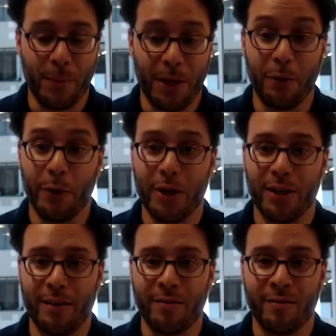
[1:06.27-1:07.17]
in real
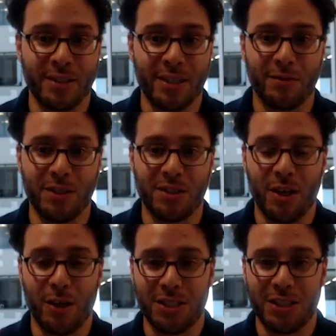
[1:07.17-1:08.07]
life instead of just
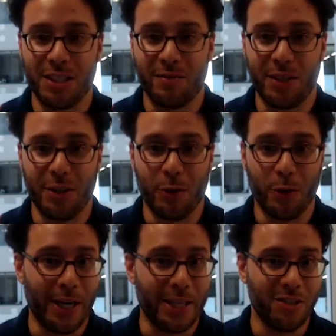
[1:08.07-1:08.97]
on TV or
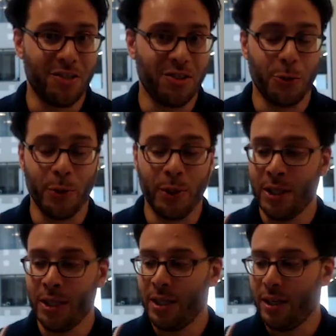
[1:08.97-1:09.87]
at the zoo.
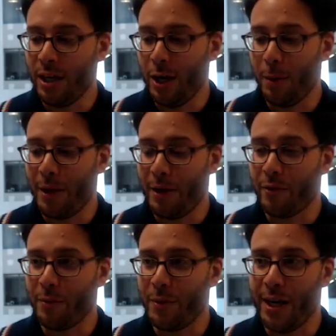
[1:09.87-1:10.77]
And
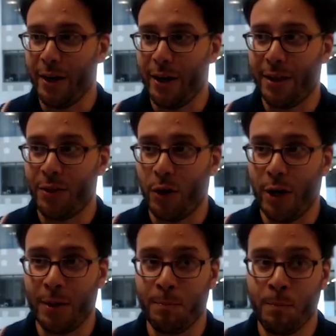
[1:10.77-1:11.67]
from then on, I
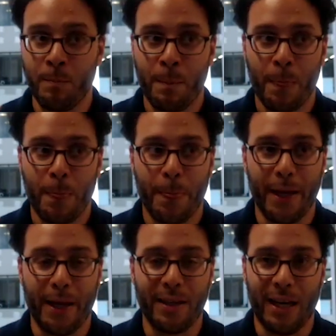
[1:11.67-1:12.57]
thought
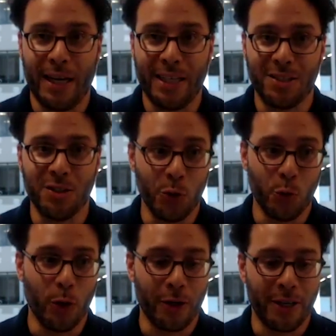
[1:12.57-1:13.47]
I need to do
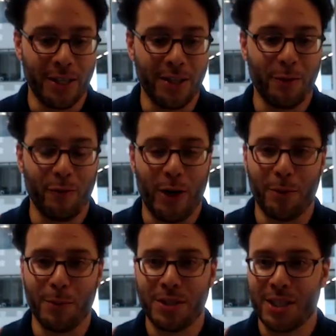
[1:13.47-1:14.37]
work in the
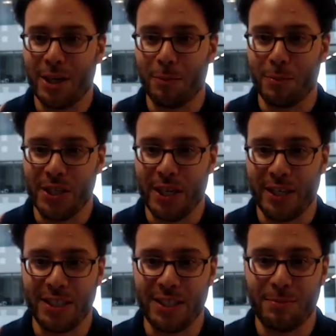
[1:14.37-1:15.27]
environment to help
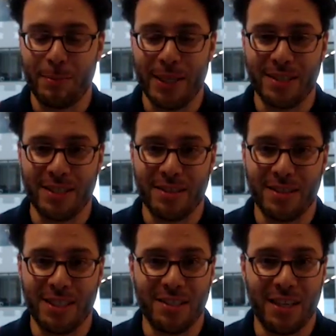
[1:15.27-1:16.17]
protect these spaces,
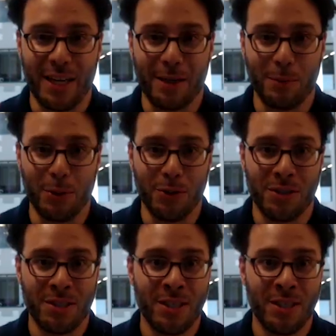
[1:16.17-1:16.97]
these animals,